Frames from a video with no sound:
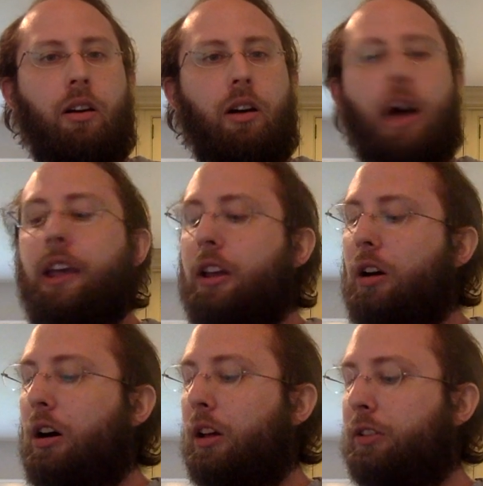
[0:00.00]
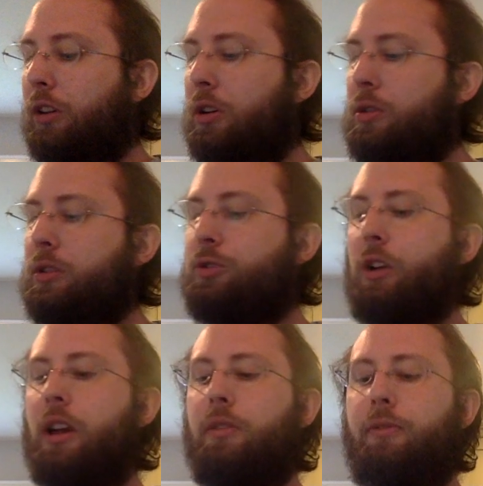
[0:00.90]
I can also
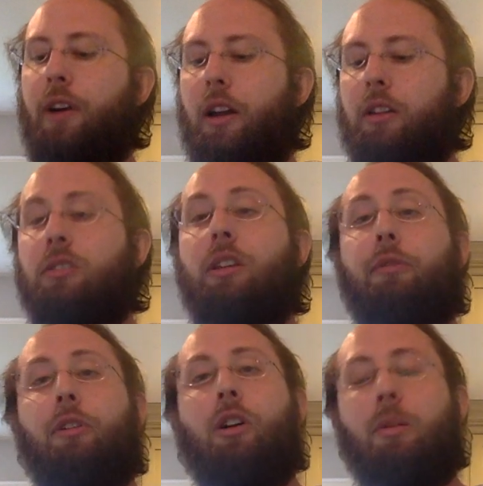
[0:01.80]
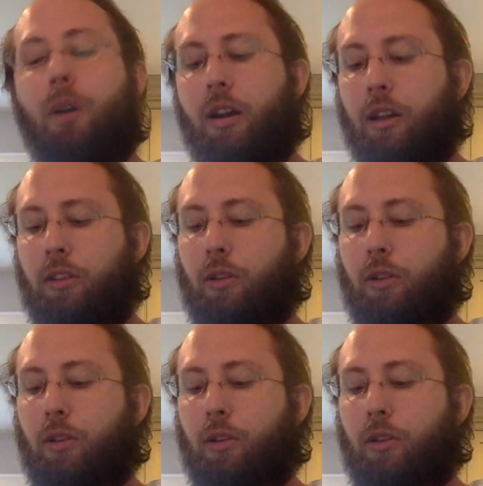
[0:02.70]
try to find different harmonics.